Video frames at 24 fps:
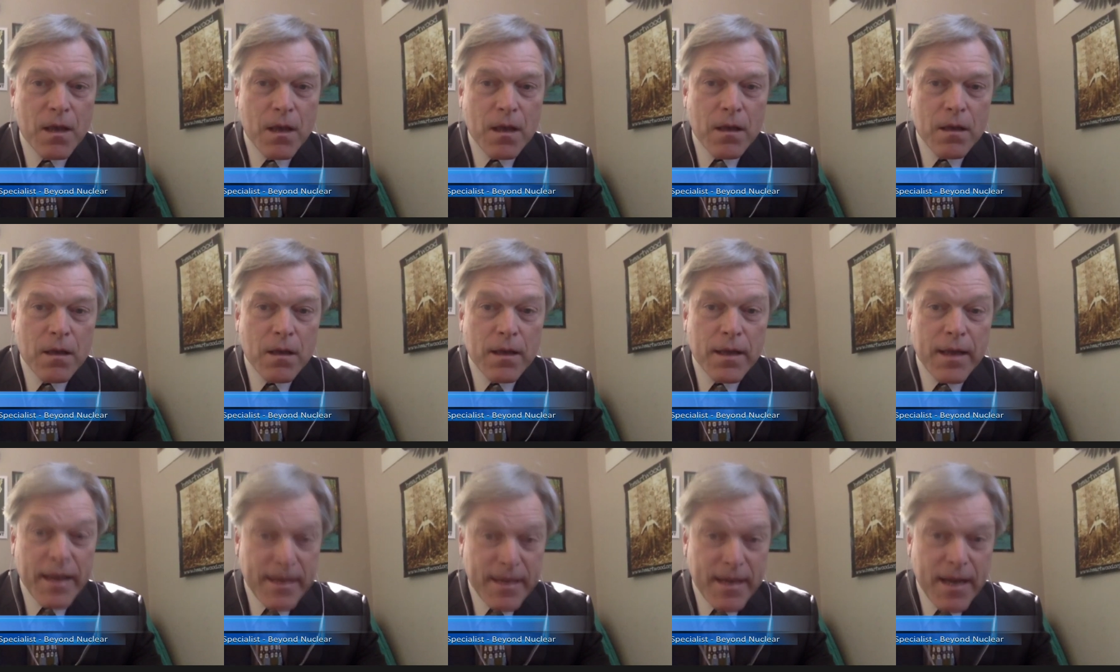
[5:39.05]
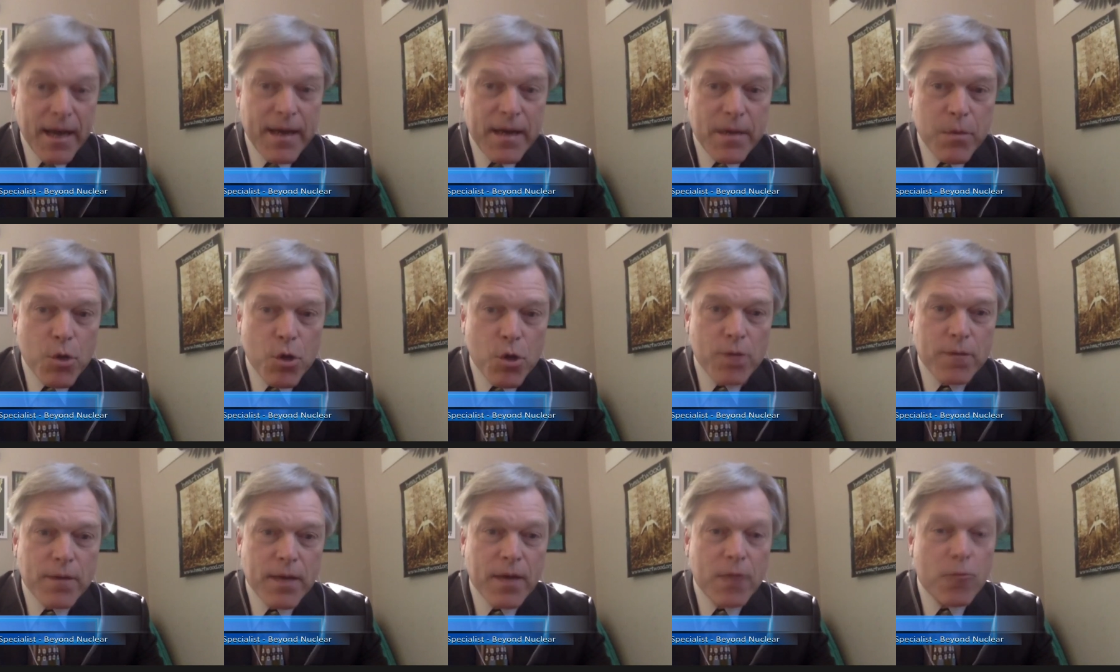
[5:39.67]
ignitable,
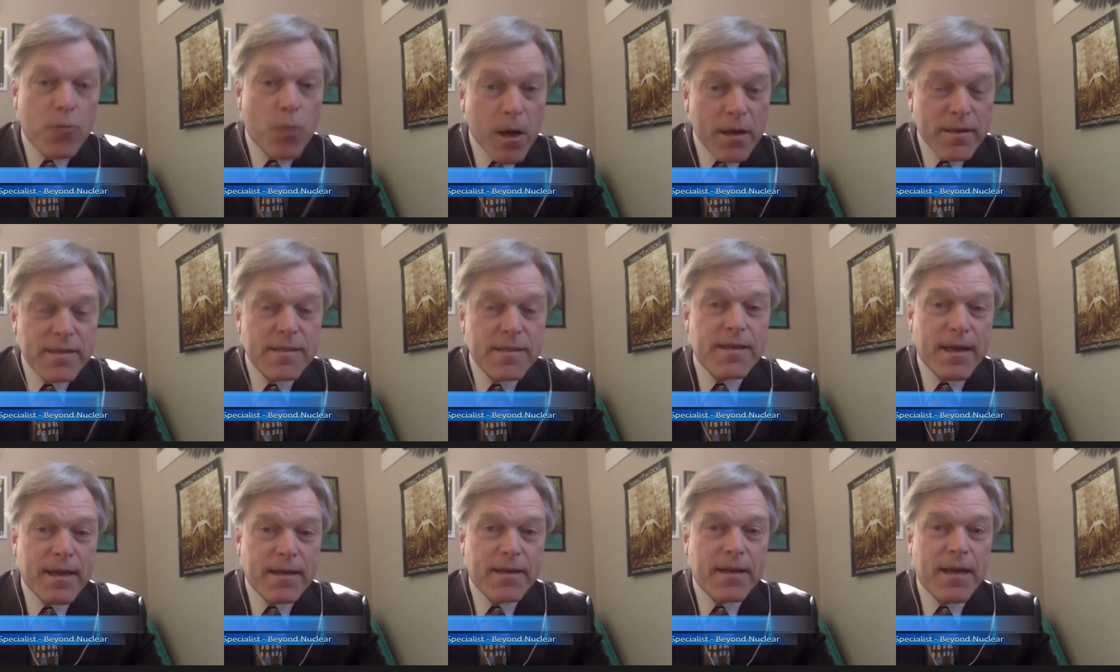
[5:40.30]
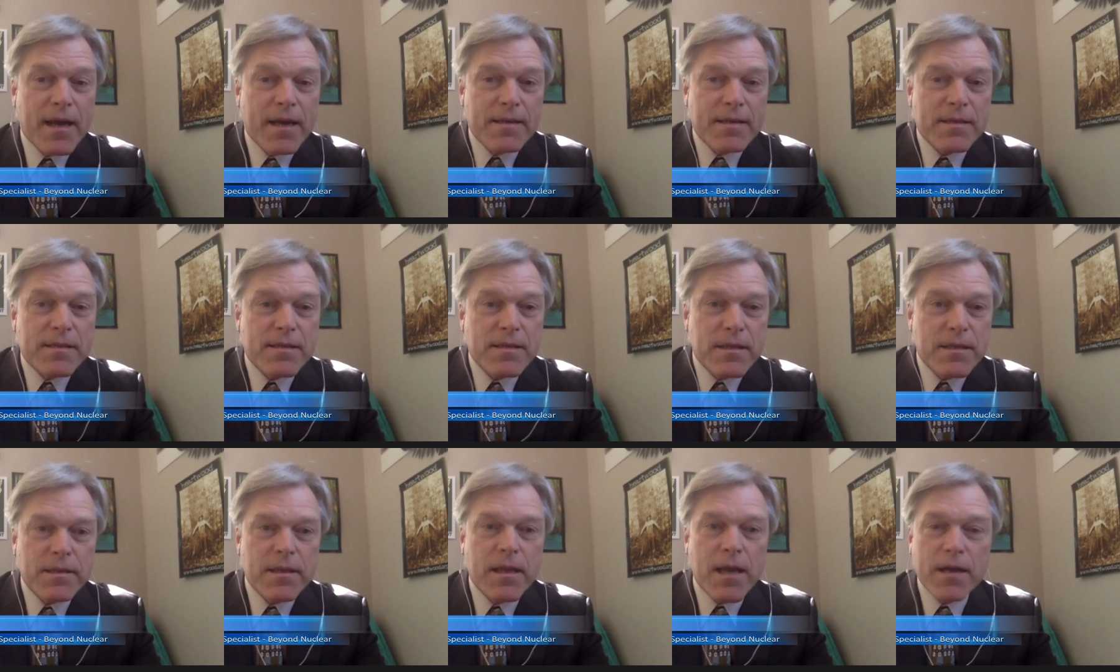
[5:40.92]
and once it ignites,
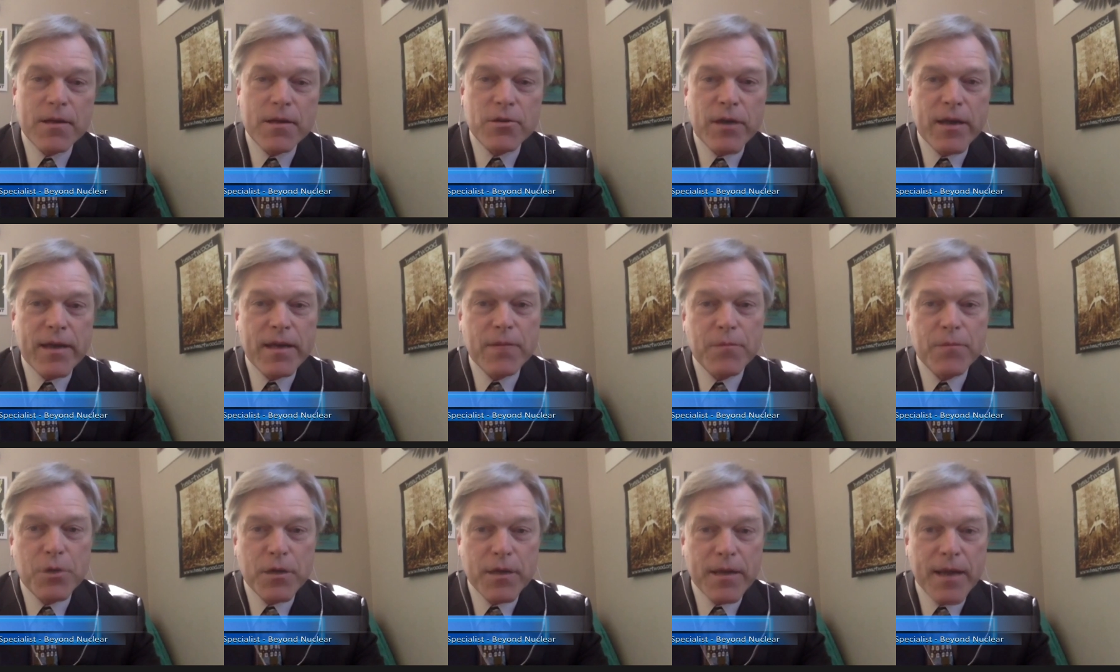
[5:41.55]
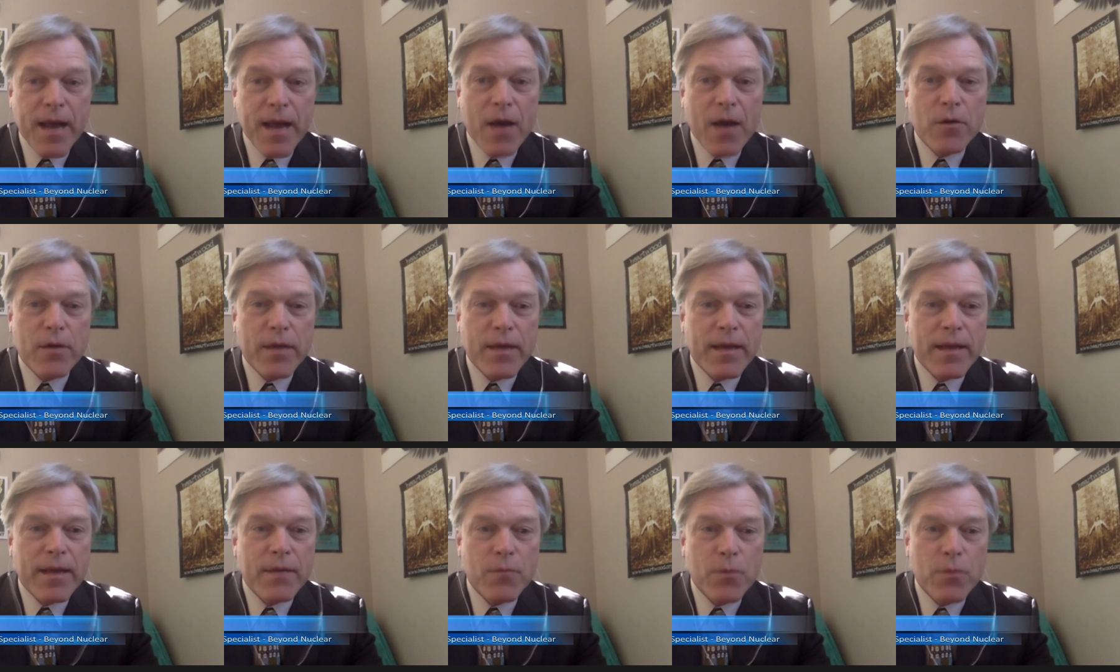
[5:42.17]
good luck trying to put it out.
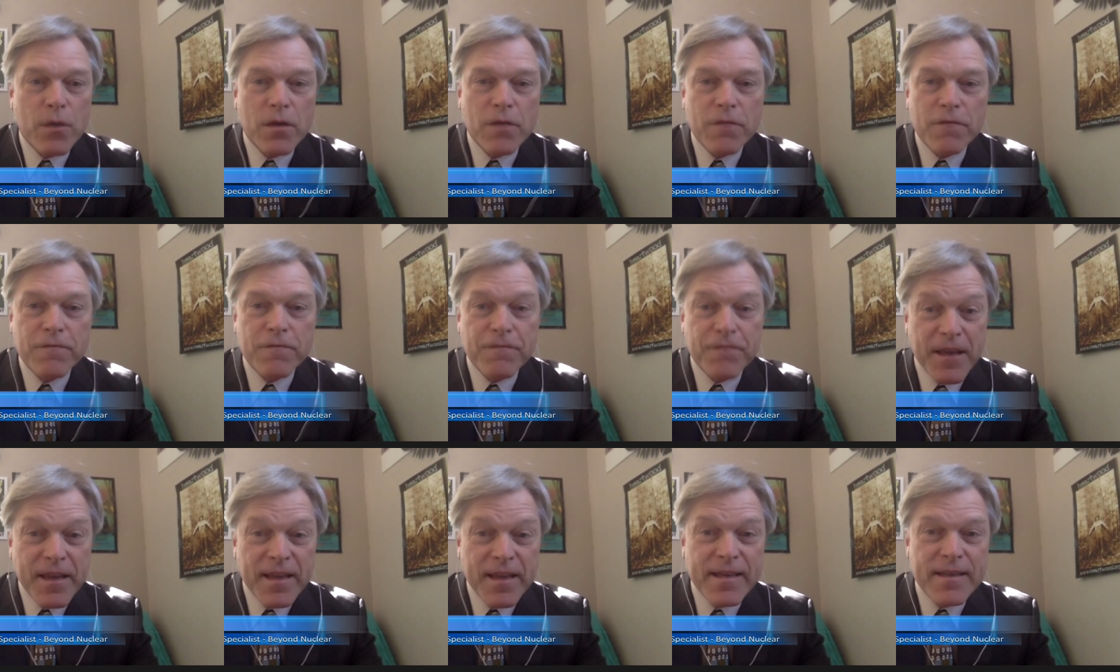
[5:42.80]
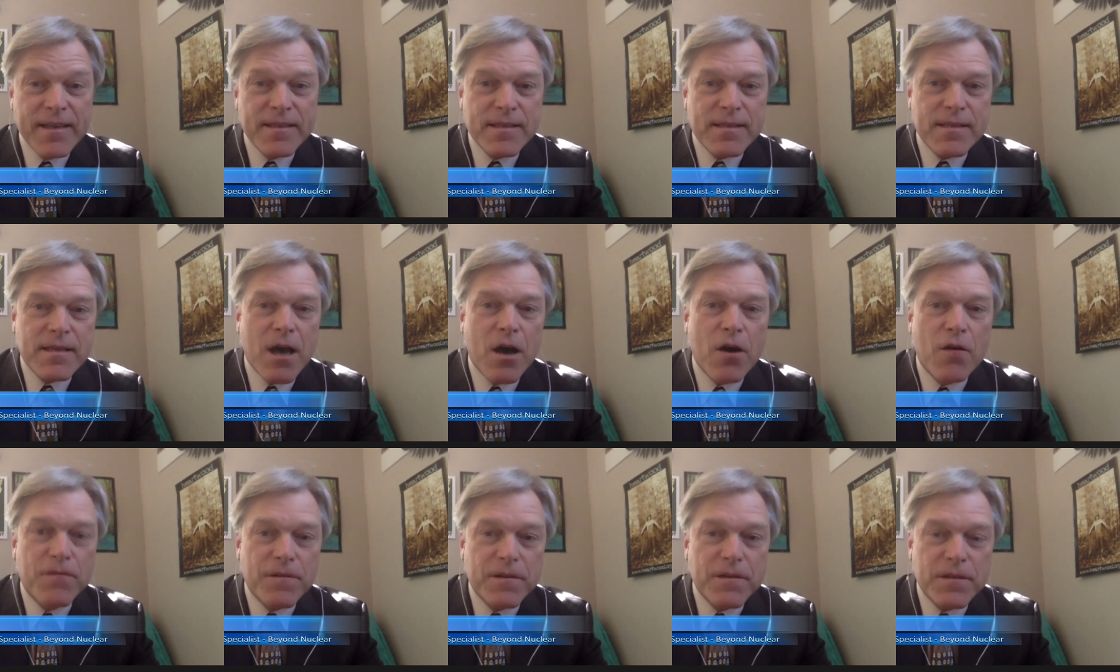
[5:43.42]
It will feed
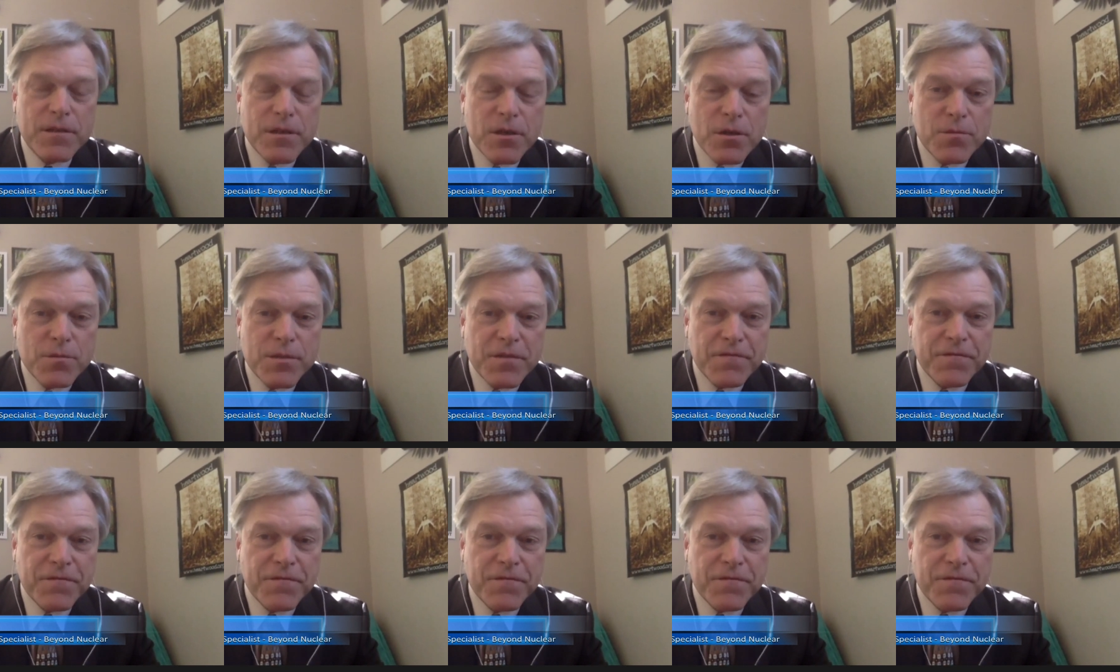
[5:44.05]
itself in terms of fuel.